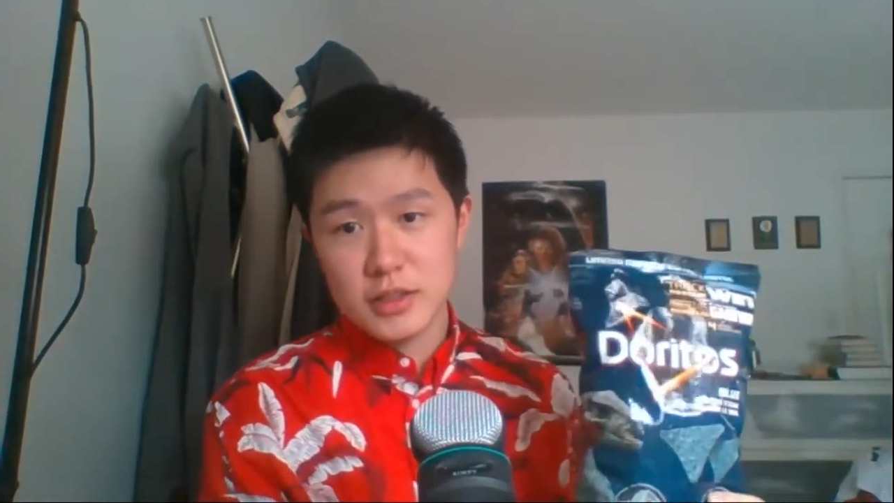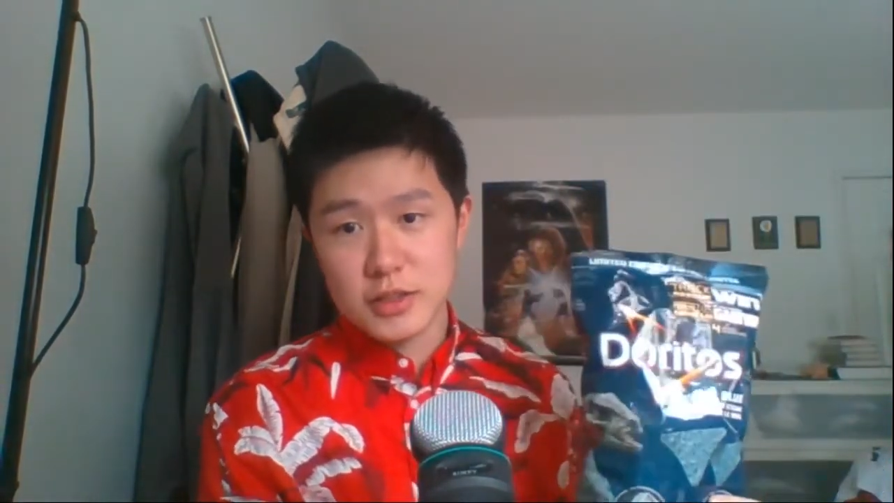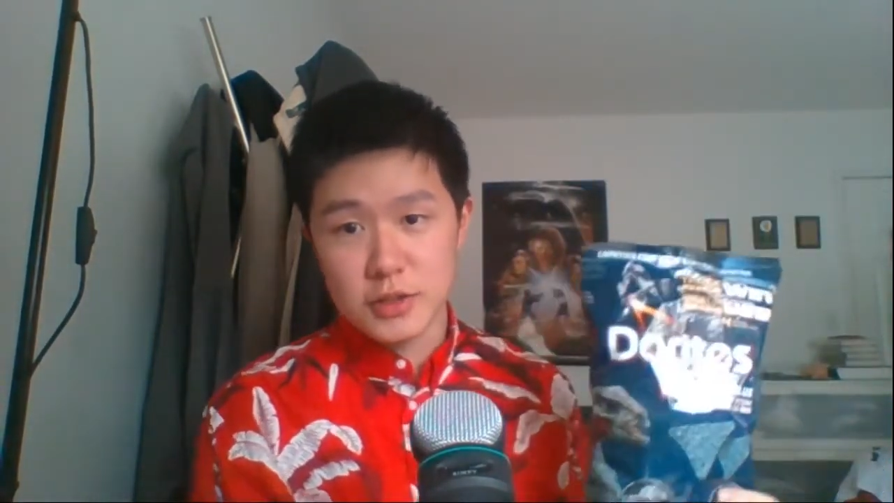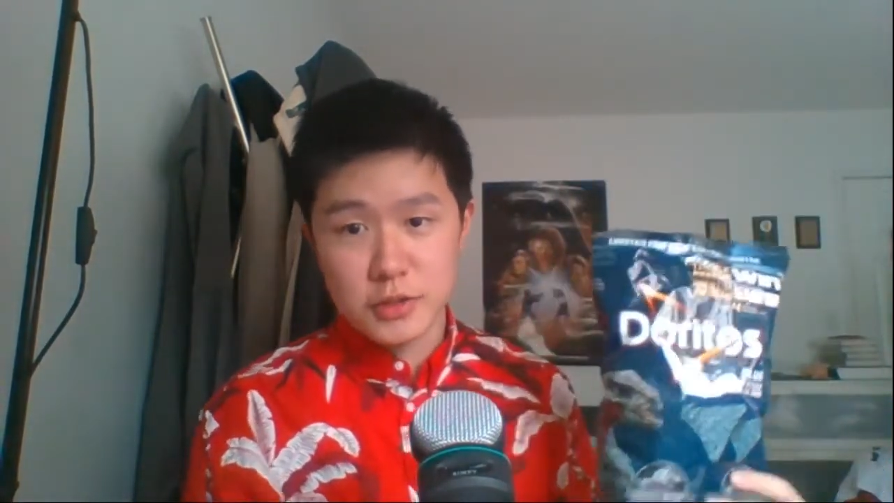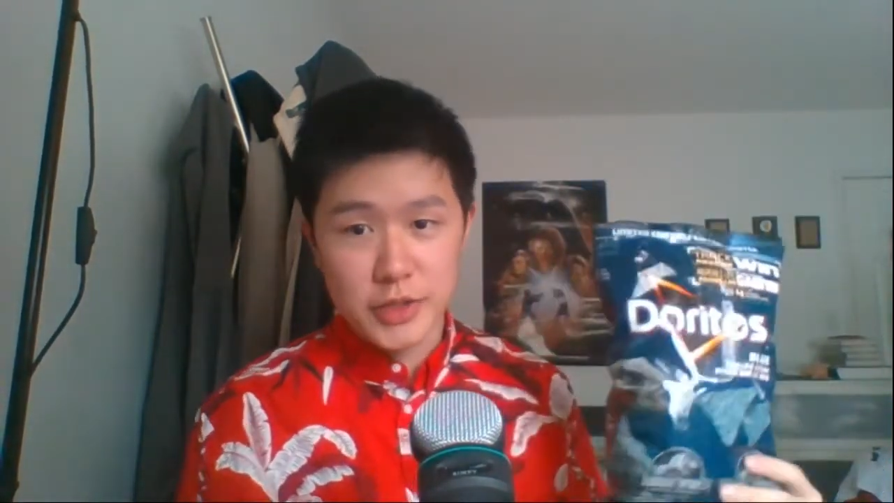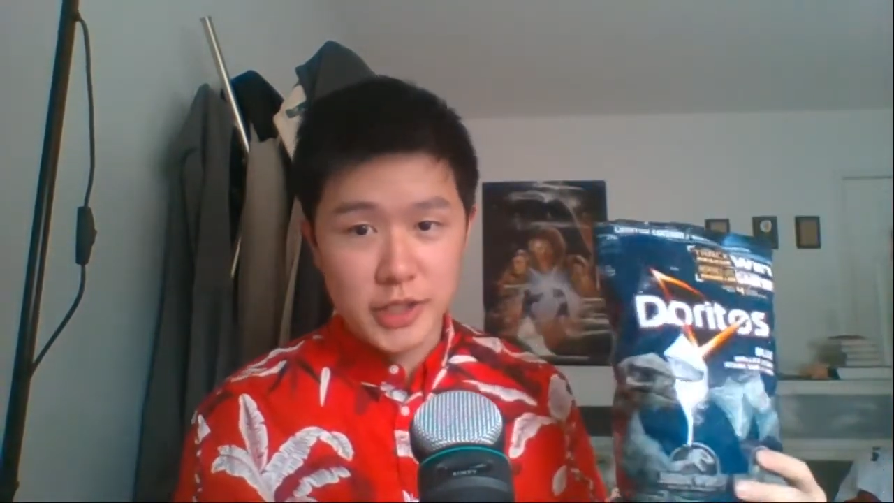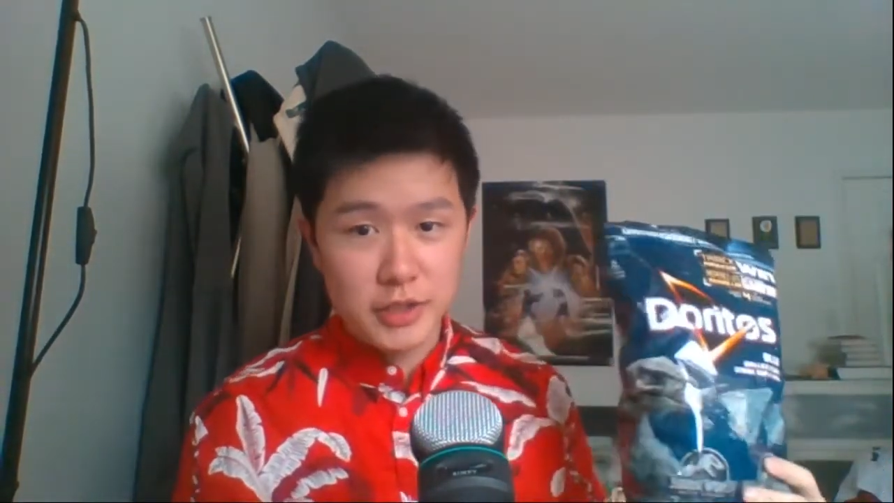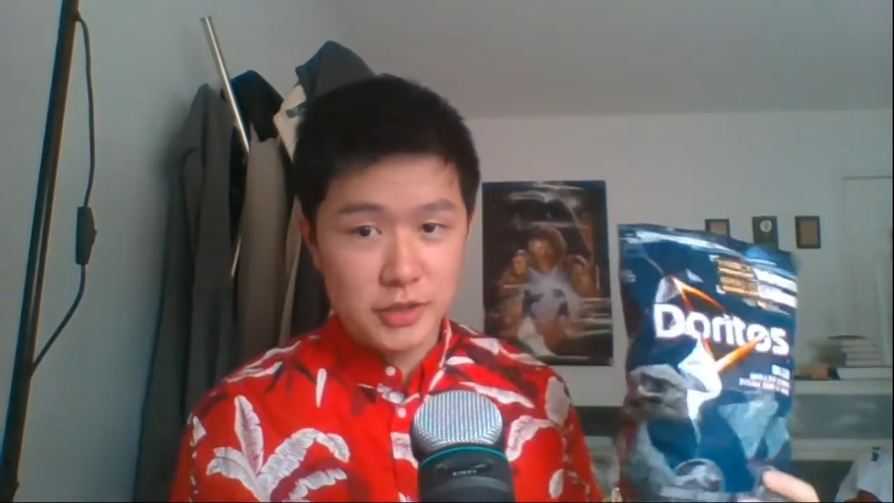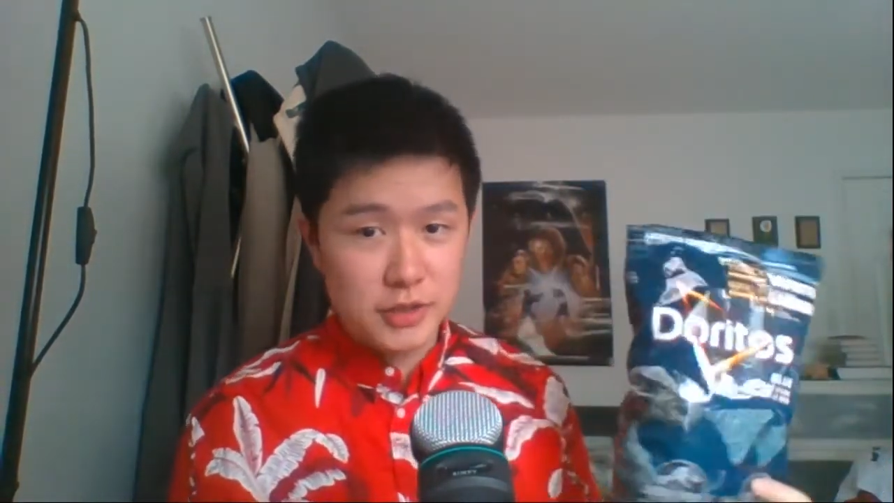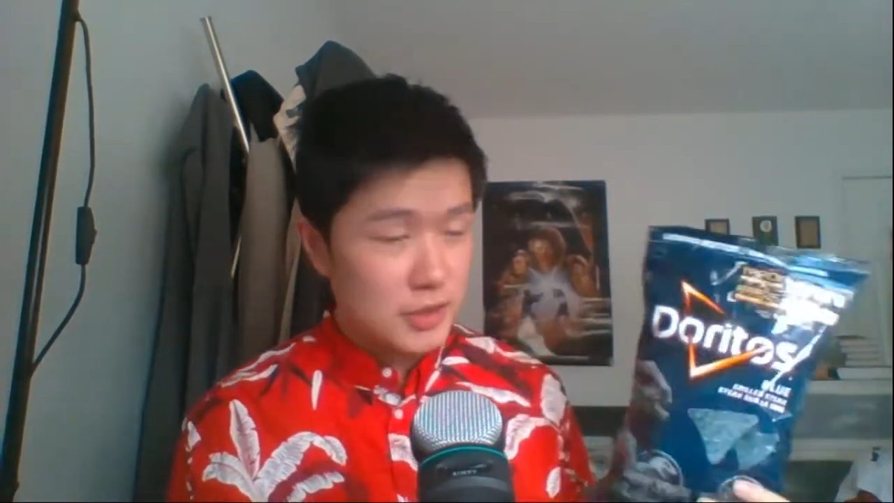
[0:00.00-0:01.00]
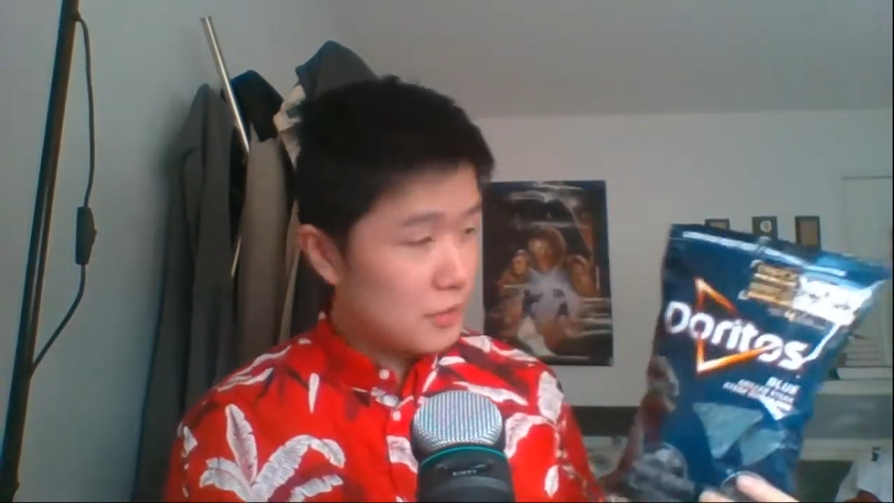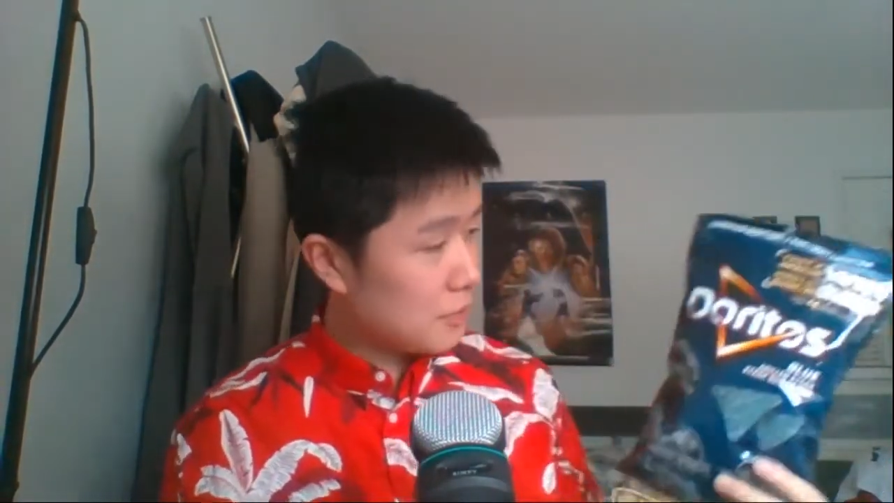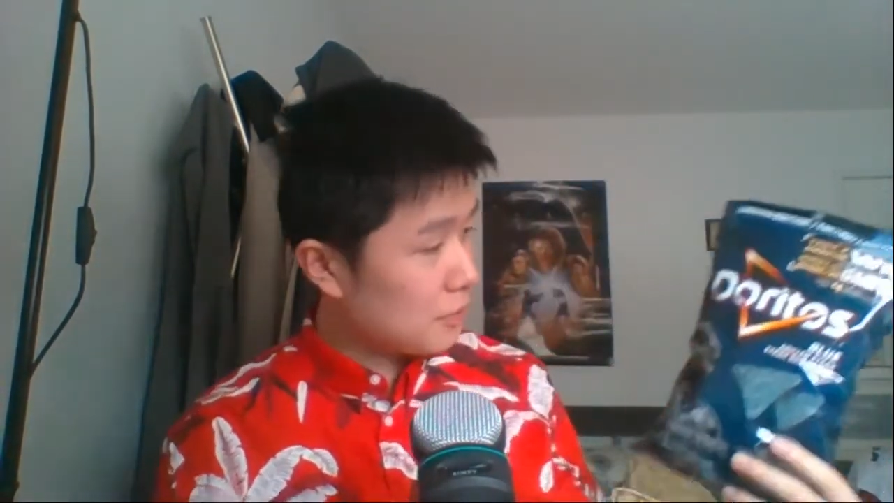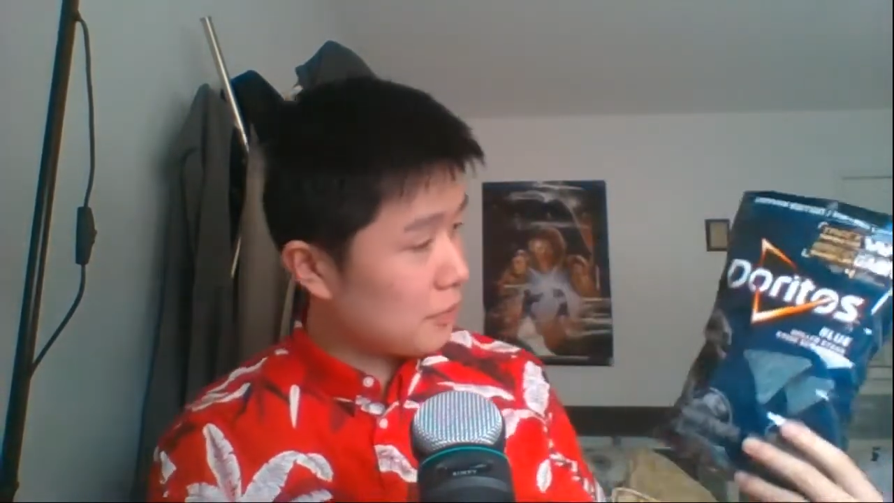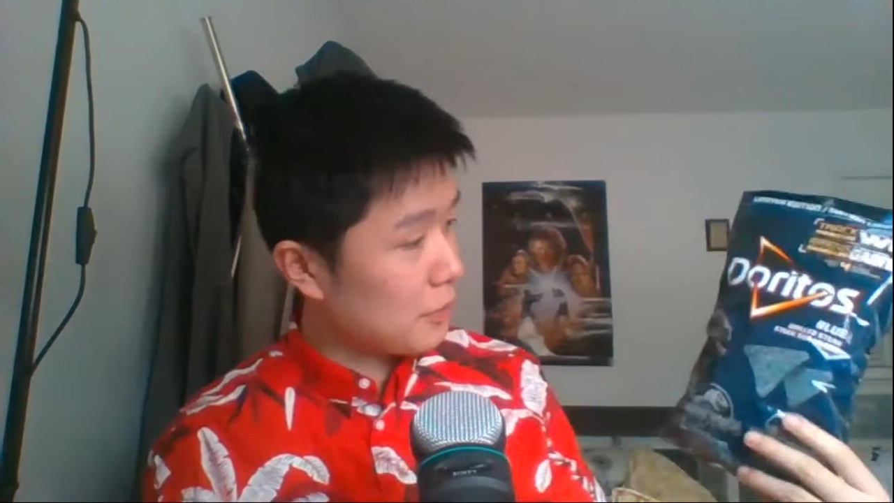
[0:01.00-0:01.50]
Doritos
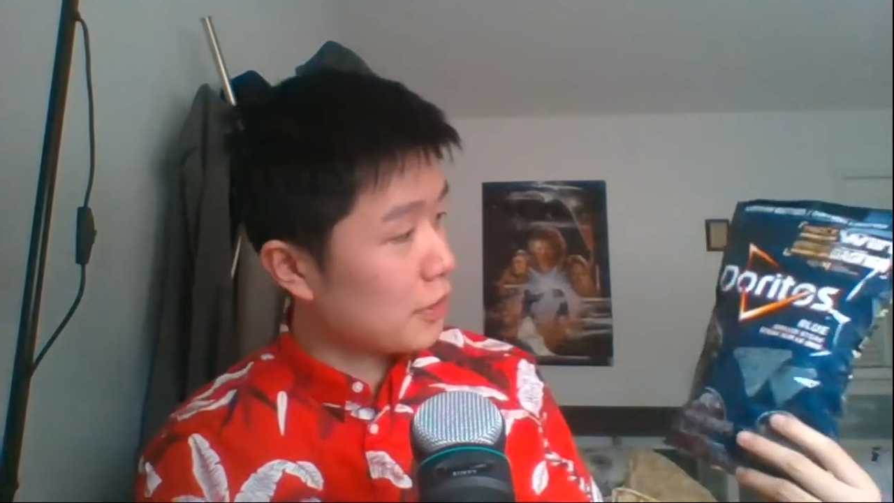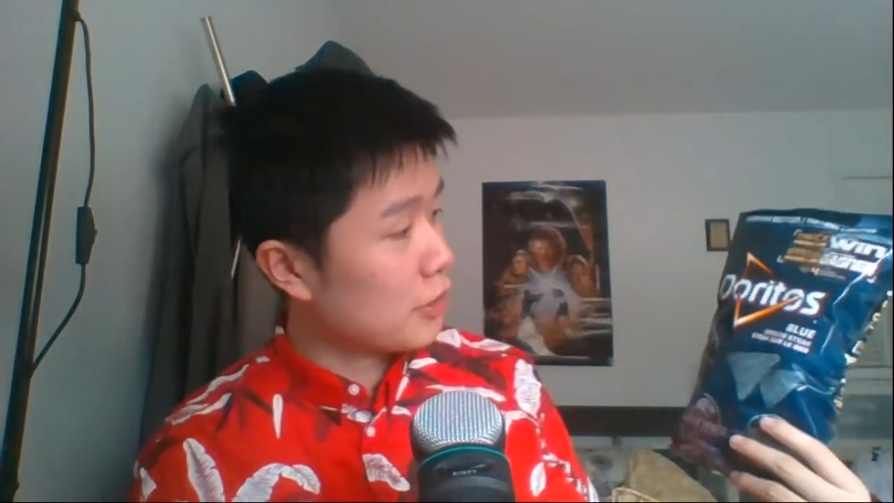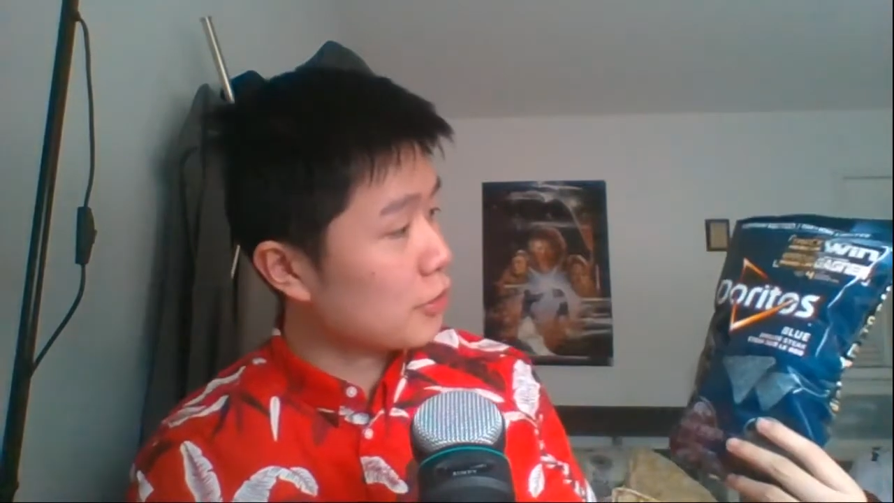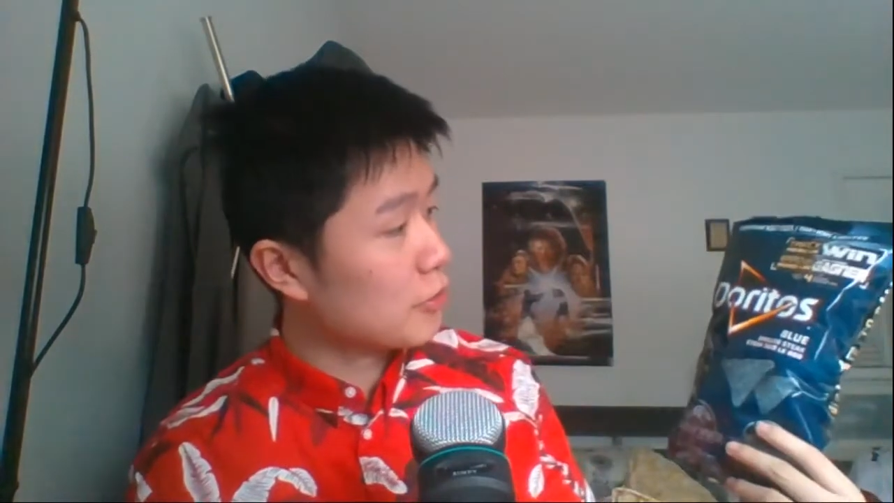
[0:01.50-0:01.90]
blue